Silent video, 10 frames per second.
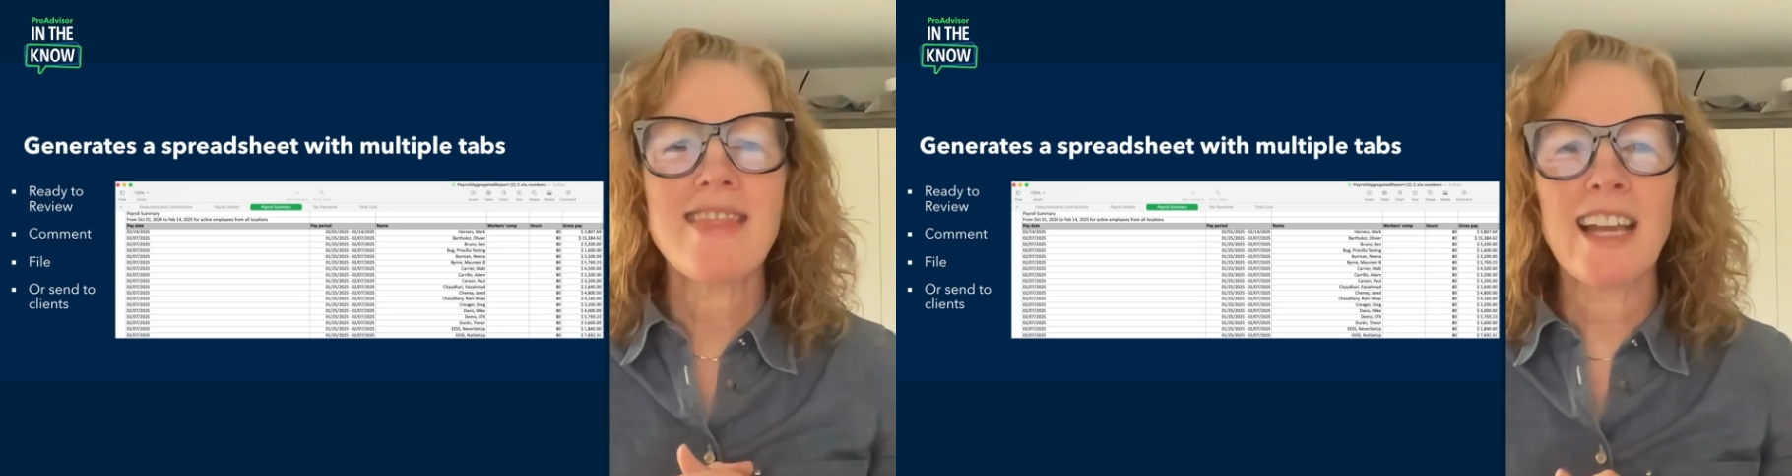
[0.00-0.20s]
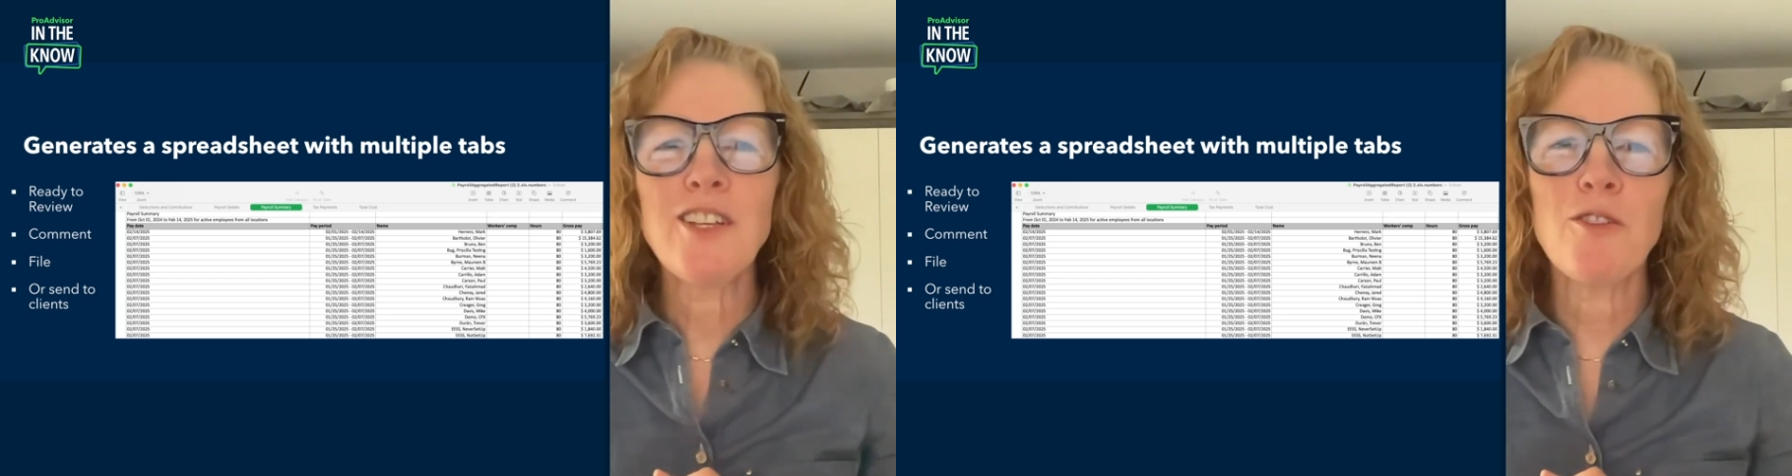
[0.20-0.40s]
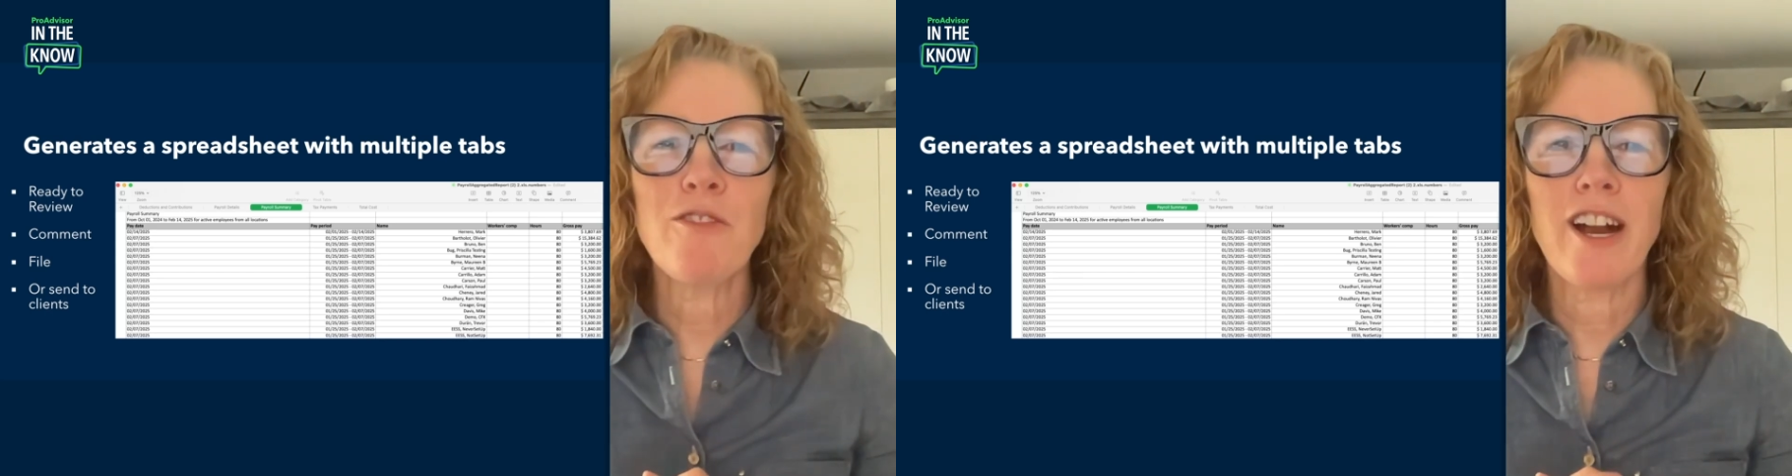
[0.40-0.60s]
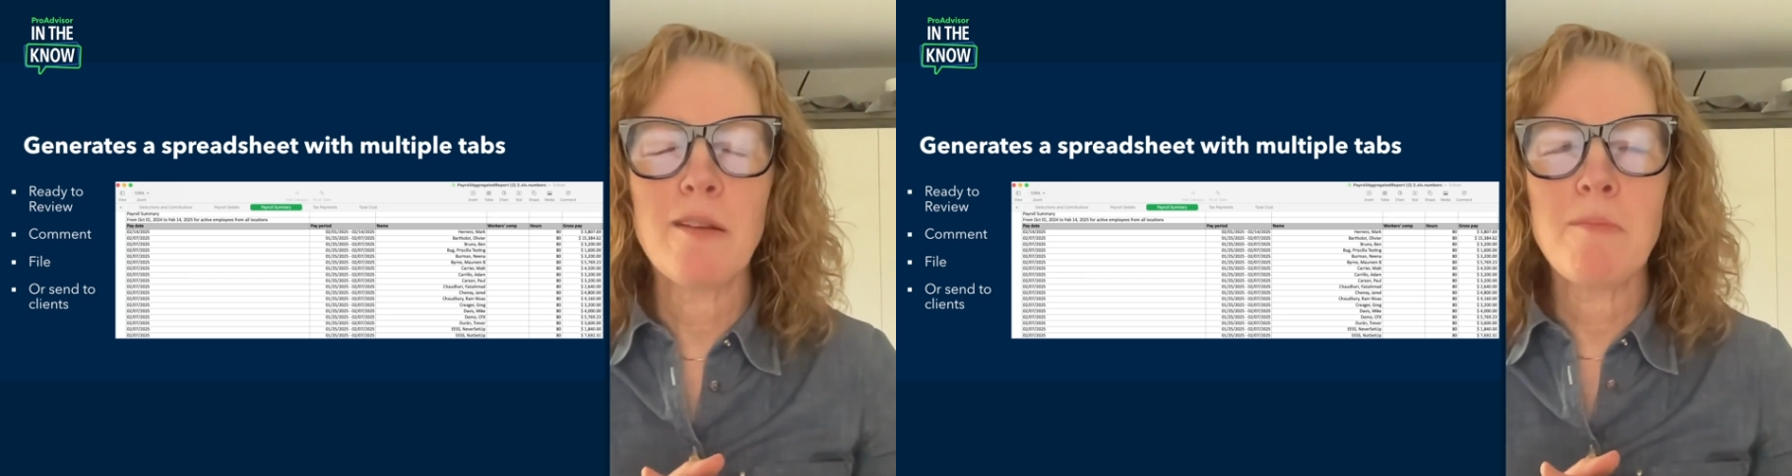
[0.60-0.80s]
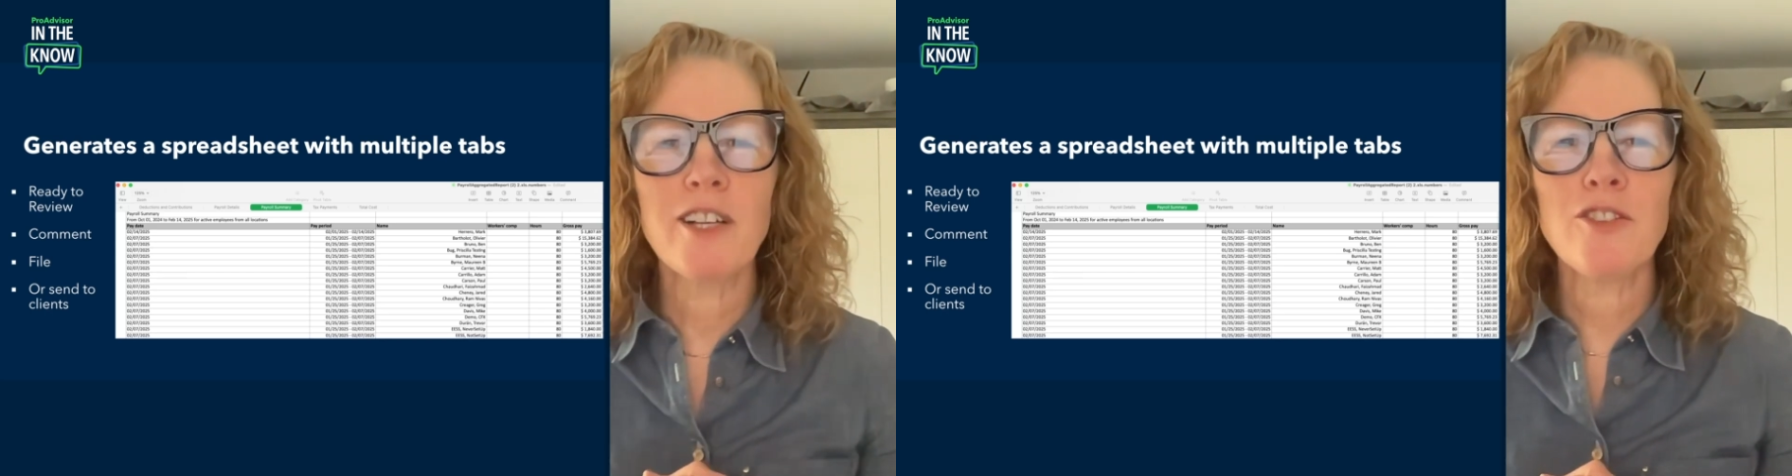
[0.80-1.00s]
Thank you very
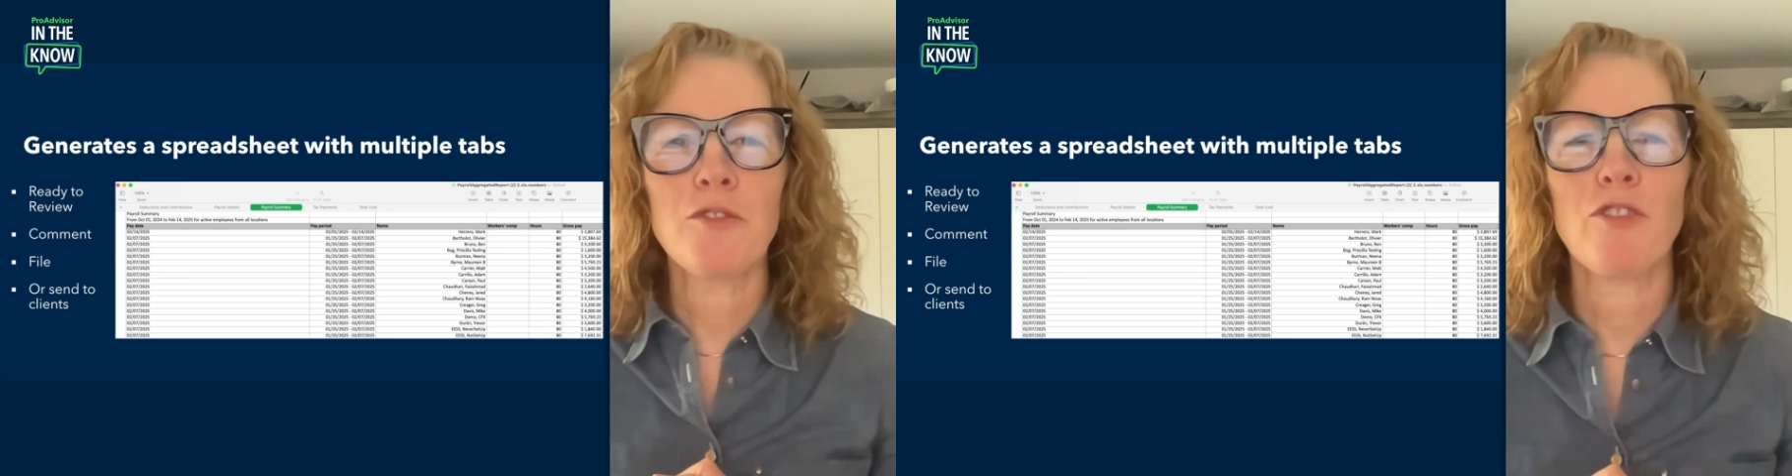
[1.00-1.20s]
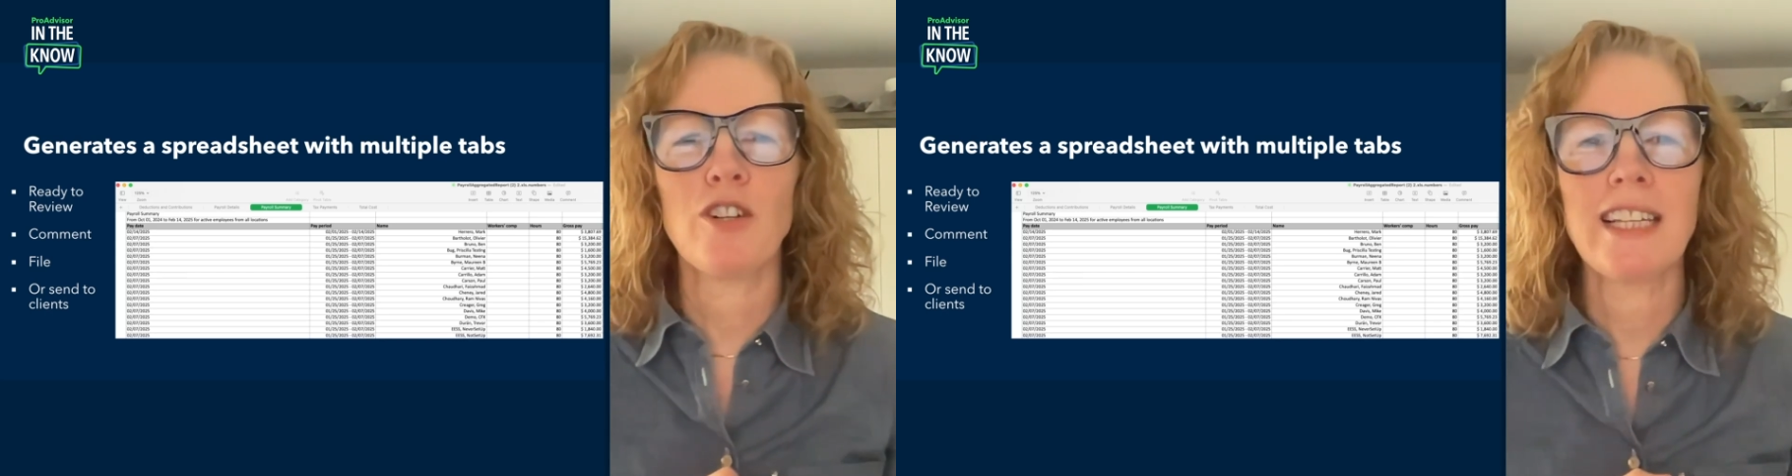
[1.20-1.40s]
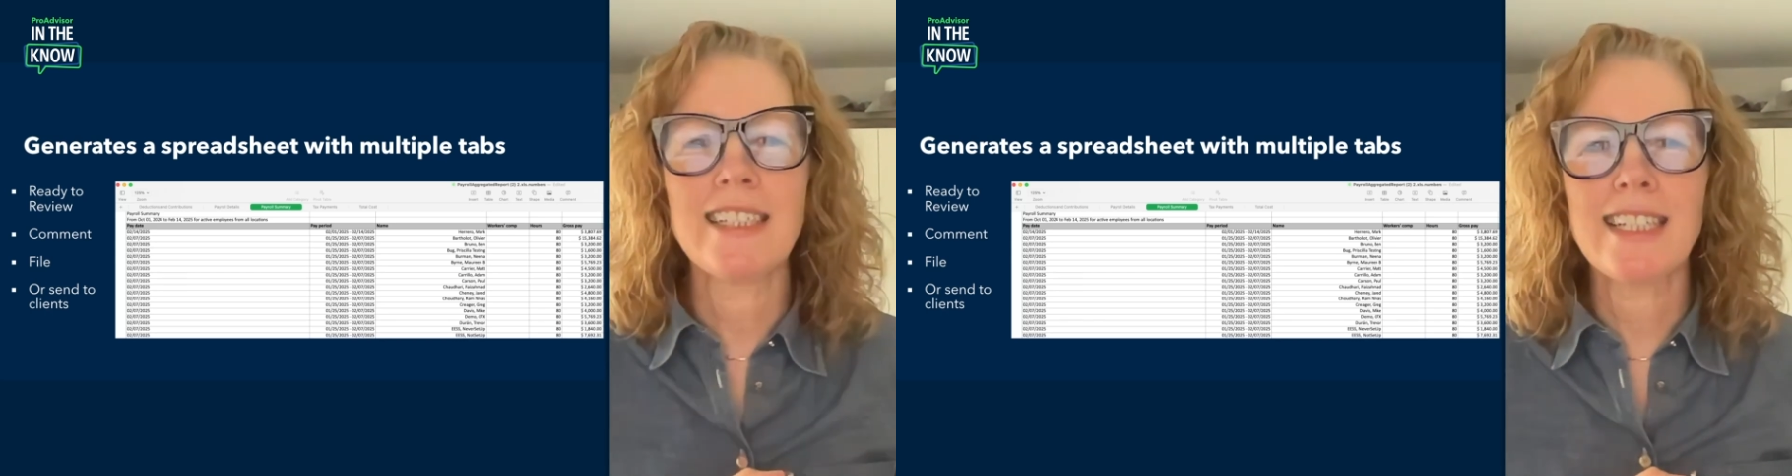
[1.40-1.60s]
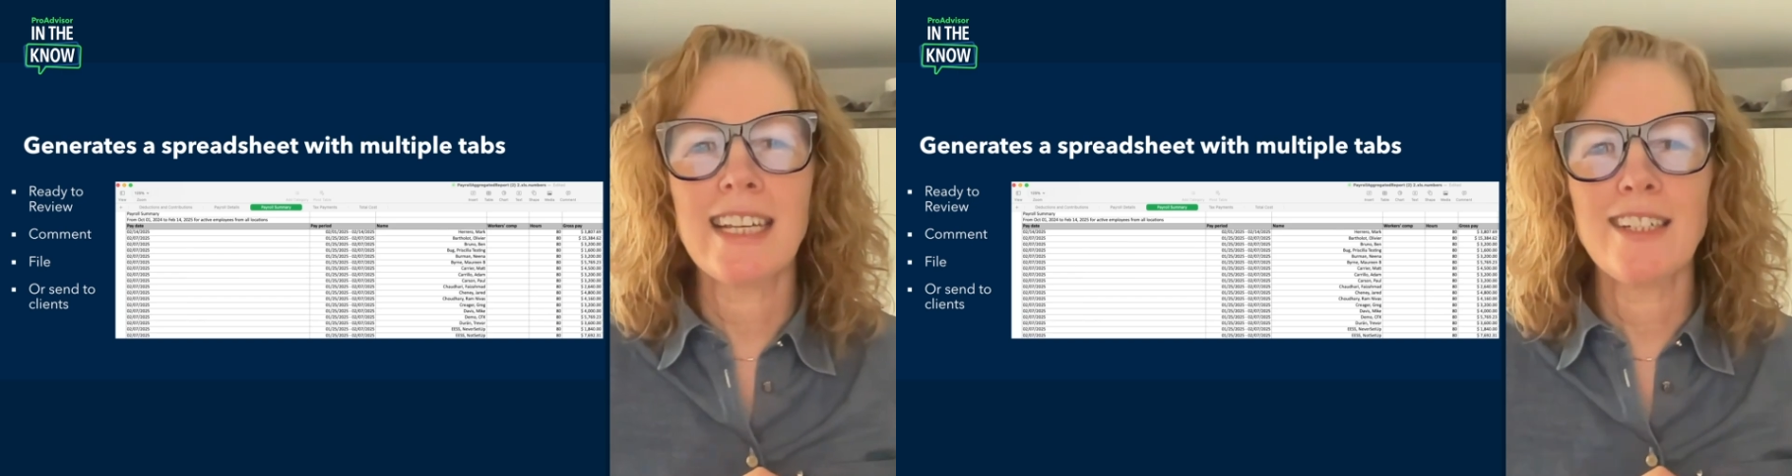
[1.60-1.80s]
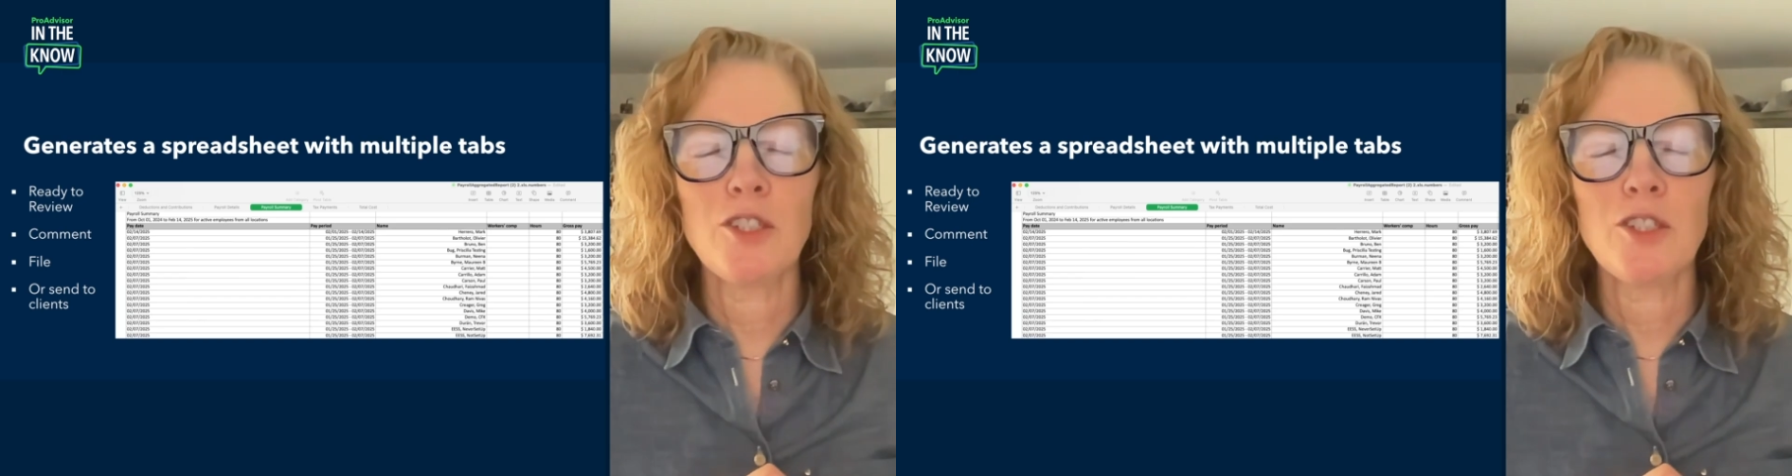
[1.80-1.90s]
much for listening